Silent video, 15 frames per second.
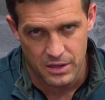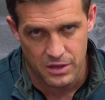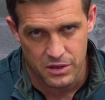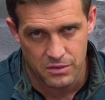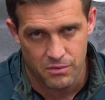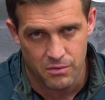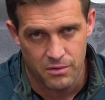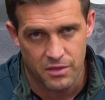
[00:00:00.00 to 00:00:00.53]

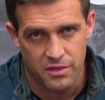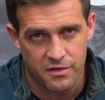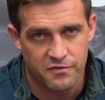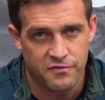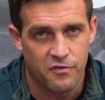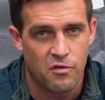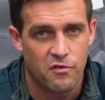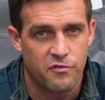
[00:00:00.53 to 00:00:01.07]
through the
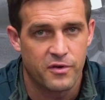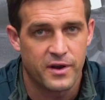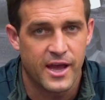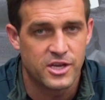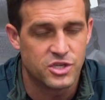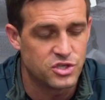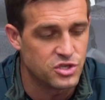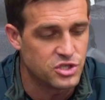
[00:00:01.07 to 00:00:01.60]
forefoot
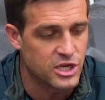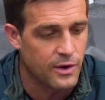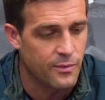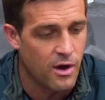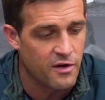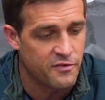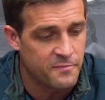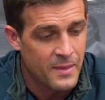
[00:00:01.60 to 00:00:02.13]
as you toe
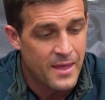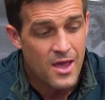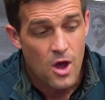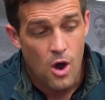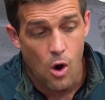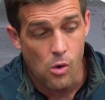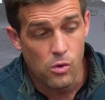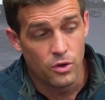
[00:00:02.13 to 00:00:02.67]
off.
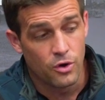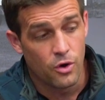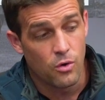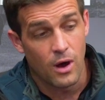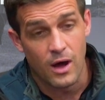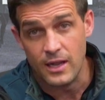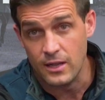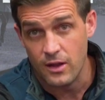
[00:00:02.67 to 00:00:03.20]
All in
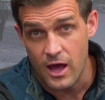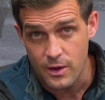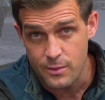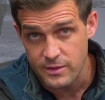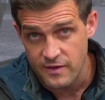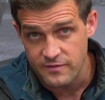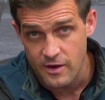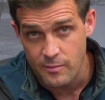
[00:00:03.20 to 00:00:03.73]
all, I like
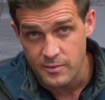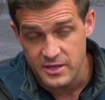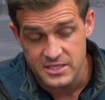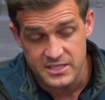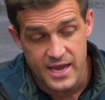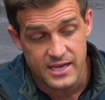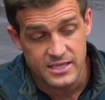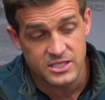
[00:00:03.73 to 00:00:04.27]
what they've done with
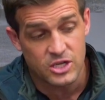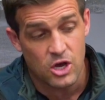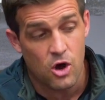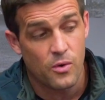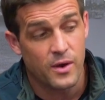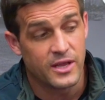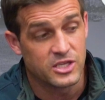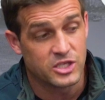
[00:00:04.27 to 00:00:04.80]
this
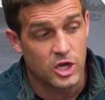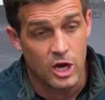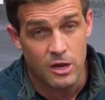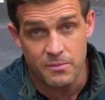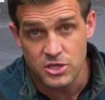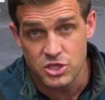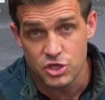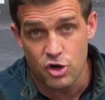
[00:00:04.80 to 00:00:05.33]
outsole. It's going to
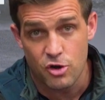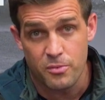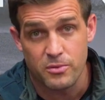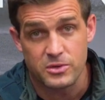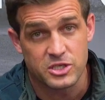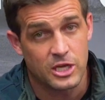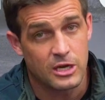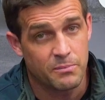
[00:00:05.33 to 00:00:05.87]
be
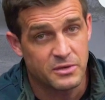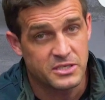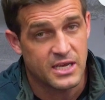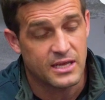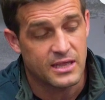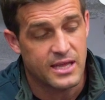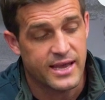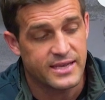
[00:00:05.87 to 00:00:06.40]
durable, it's going to
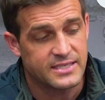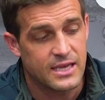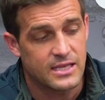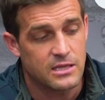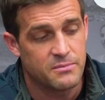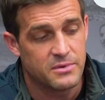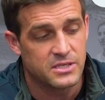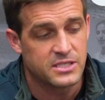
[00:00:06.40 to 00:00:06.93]
protect the
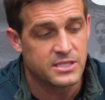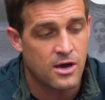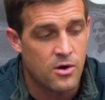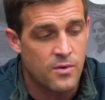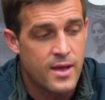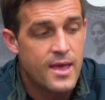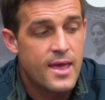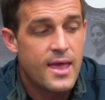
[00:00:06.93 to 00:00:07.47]
asset, the
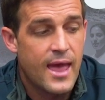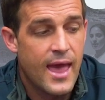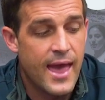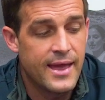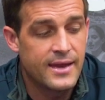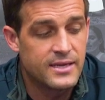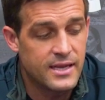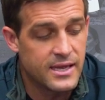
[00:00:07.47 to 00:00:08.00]
midsole,
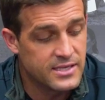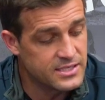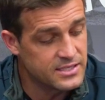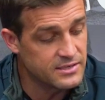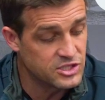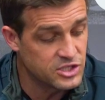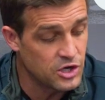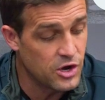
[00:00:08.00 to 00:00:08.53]
and
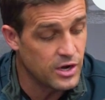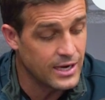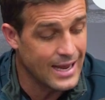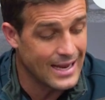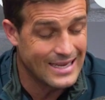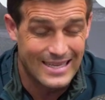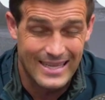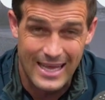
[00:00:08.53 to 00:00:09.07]
it's certainly
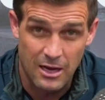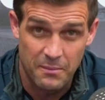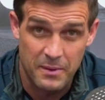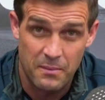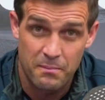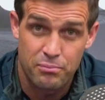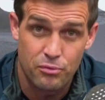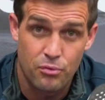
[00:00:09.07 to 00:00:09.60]
a little
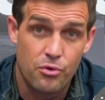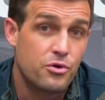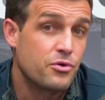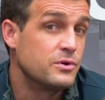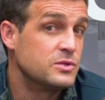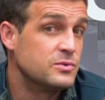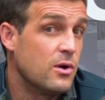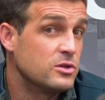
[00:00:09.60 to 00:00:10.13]
bit
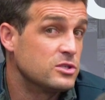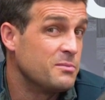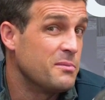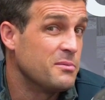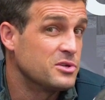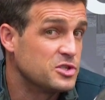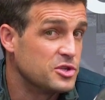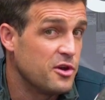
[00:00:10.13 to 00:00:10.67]
broader as well. It's a
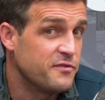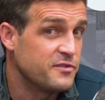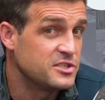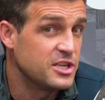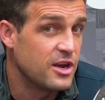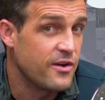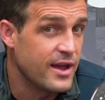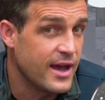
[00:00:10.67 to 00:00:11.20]
bit more
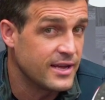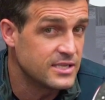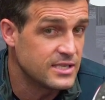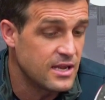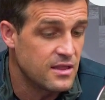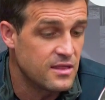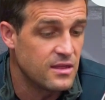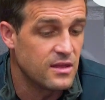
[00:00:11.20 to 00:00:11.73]
surface area
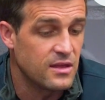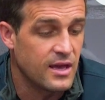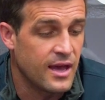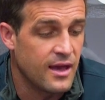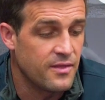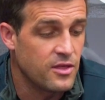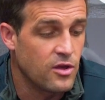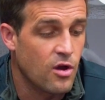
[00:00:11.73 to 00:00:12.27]
underneath
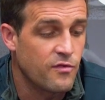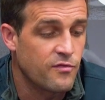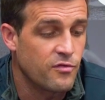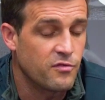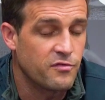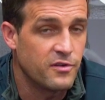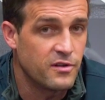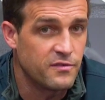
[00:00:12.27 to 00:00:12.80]
the
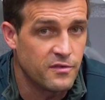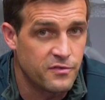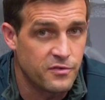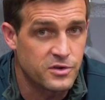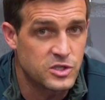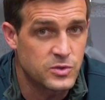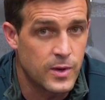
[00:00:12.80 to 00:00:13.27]
overall fit of your foot as